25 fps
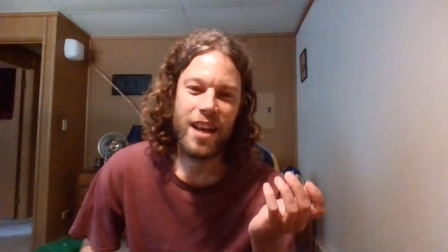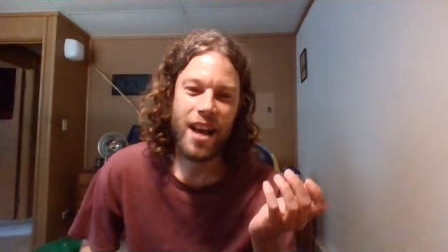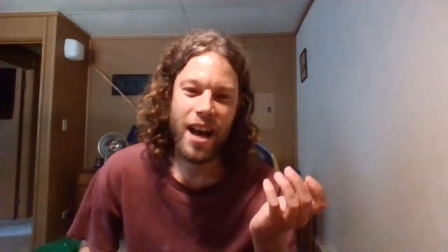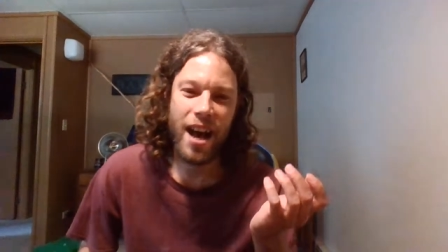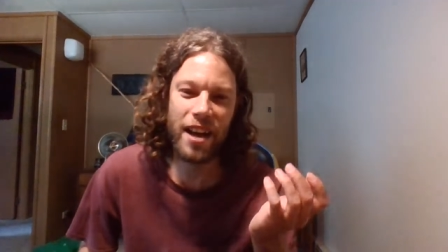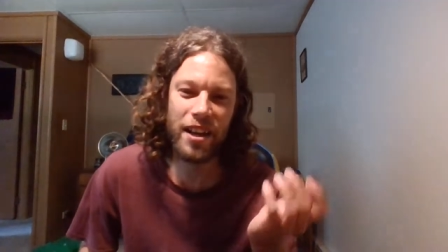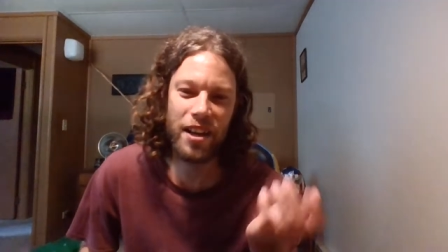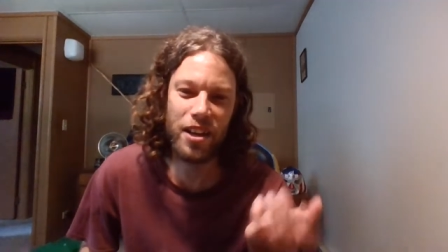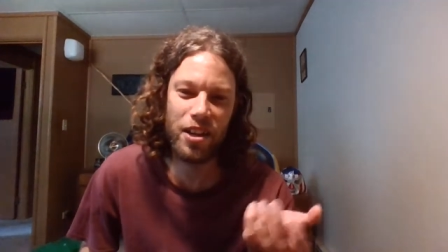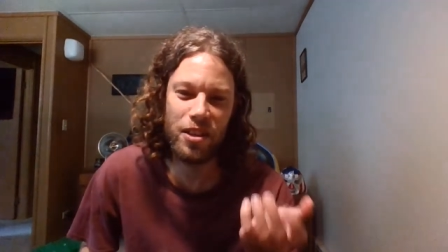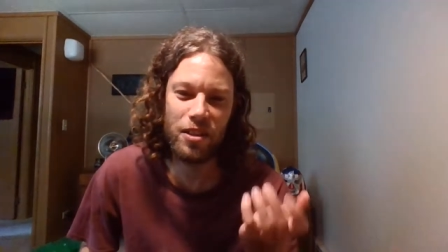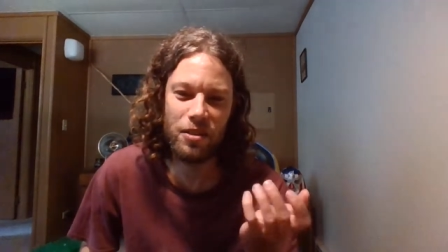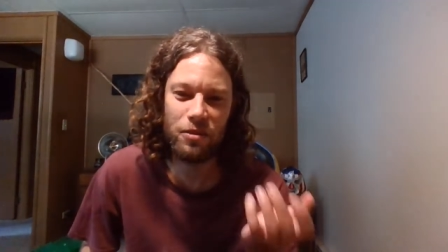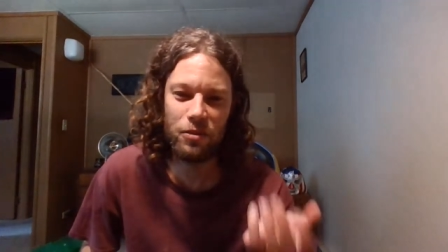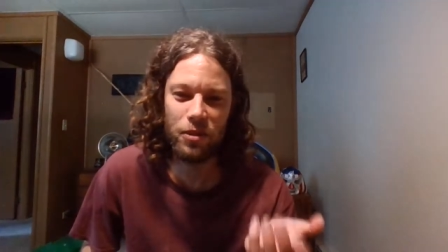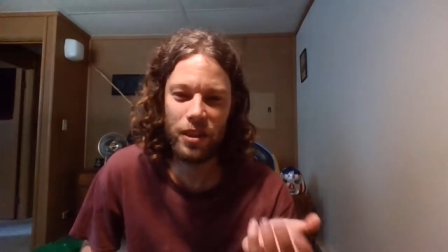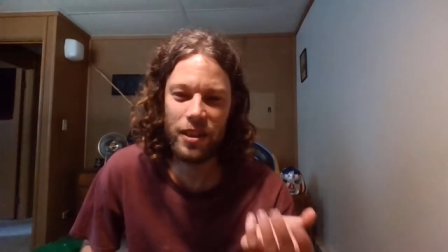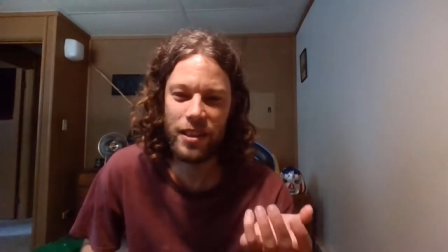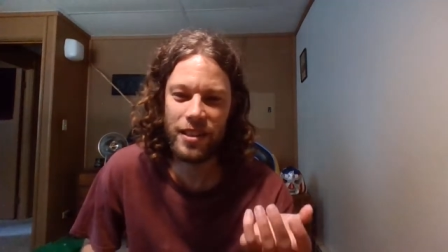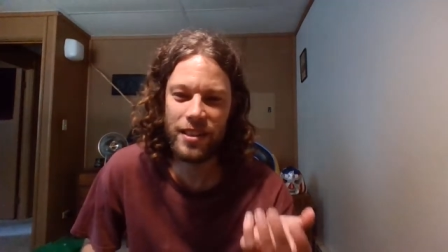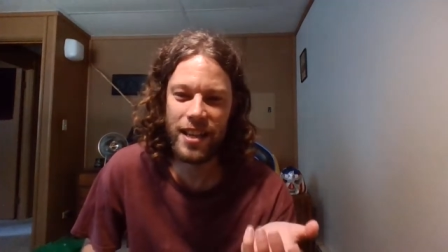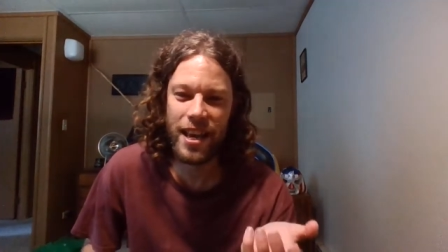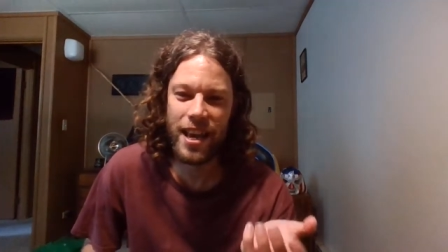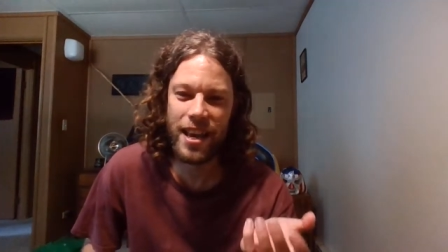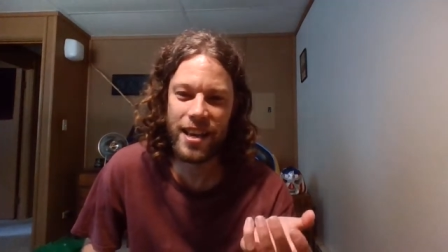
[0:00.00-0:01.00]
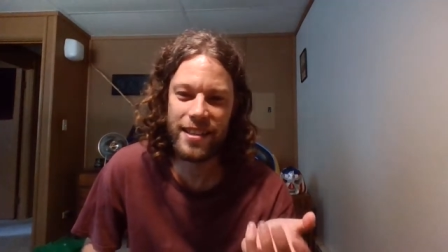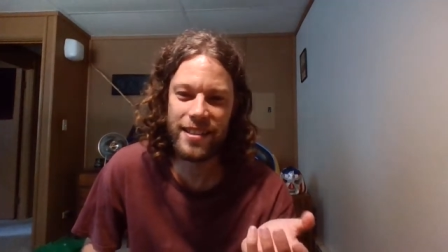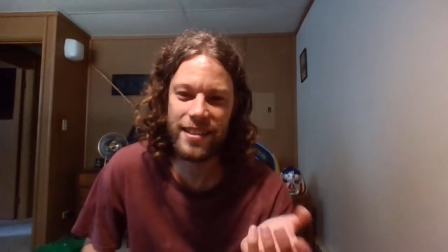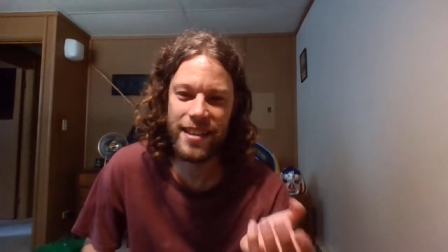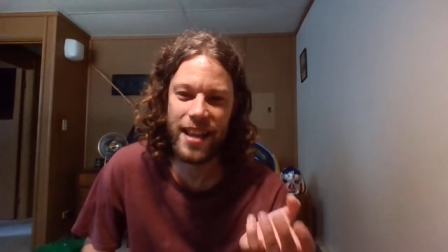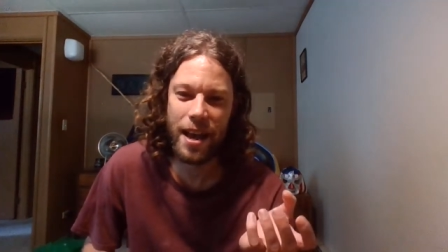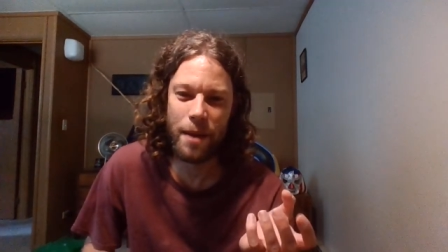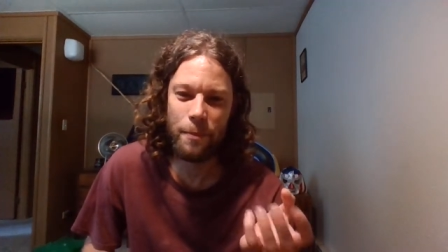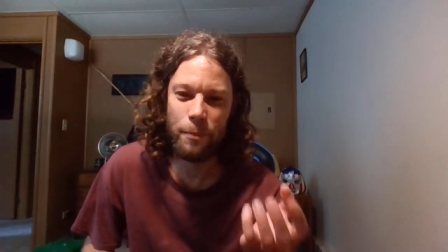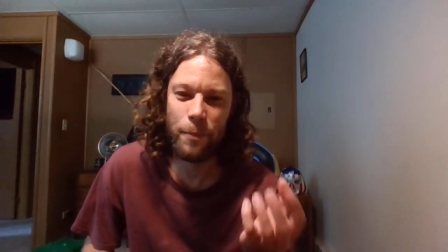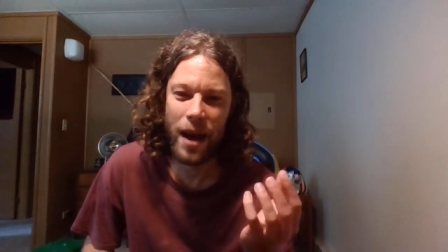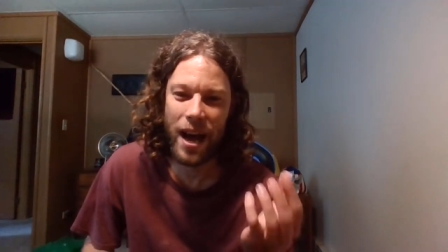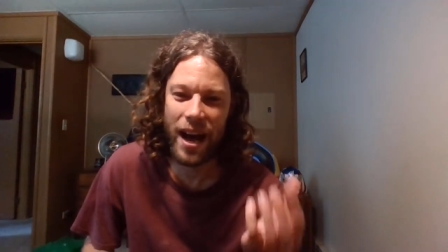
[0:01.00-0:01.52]
I couldn't really taste
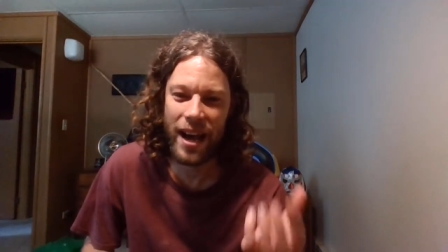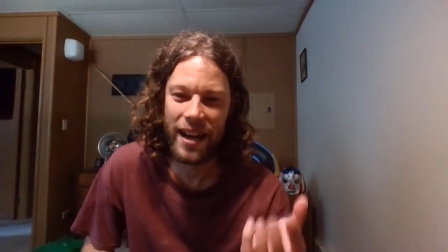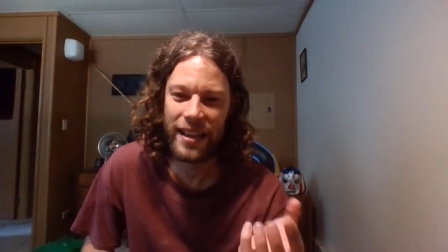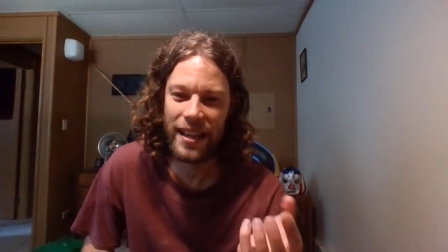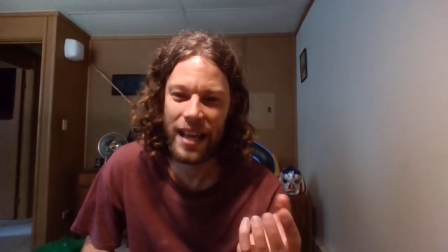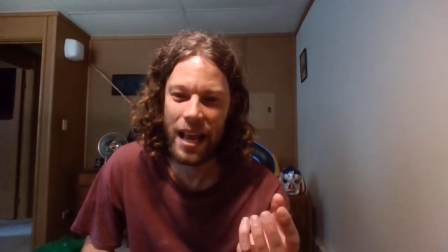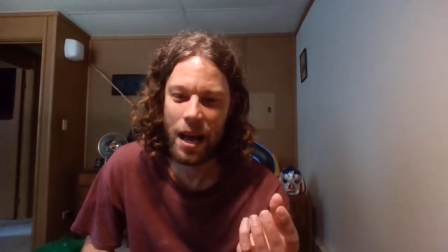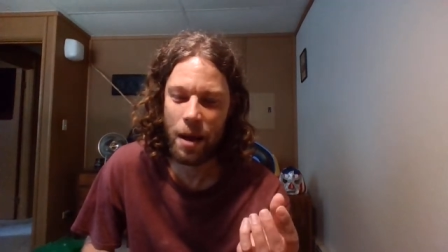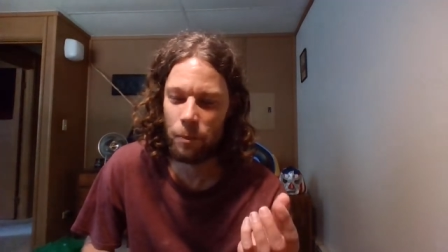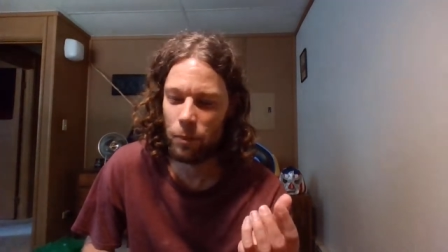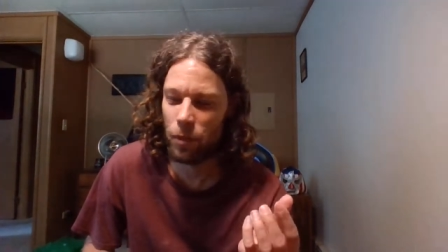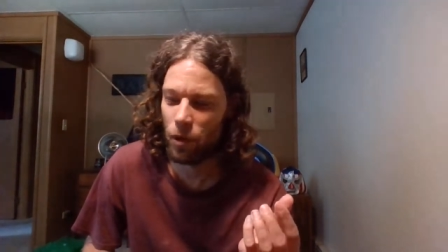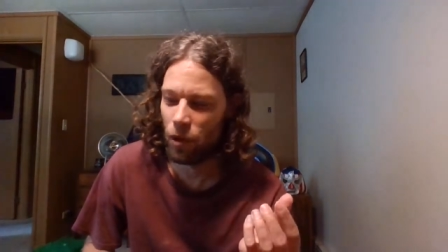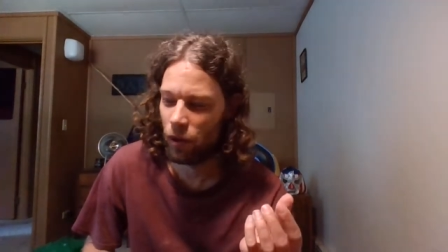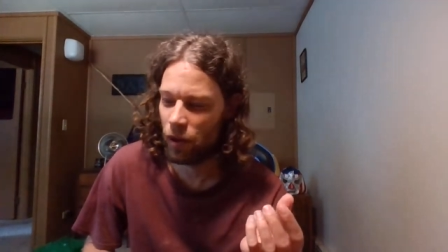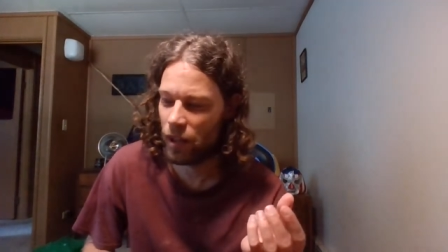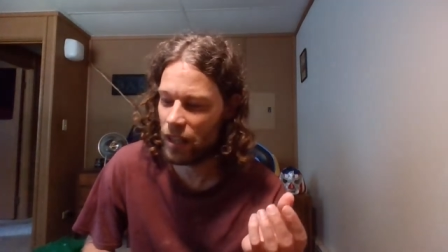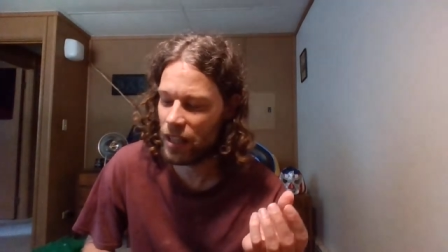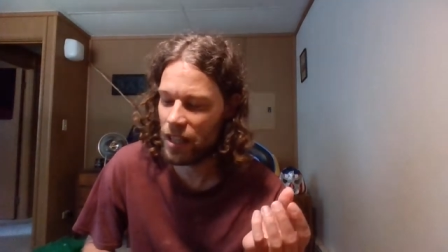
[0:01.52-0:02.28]
that pineapple.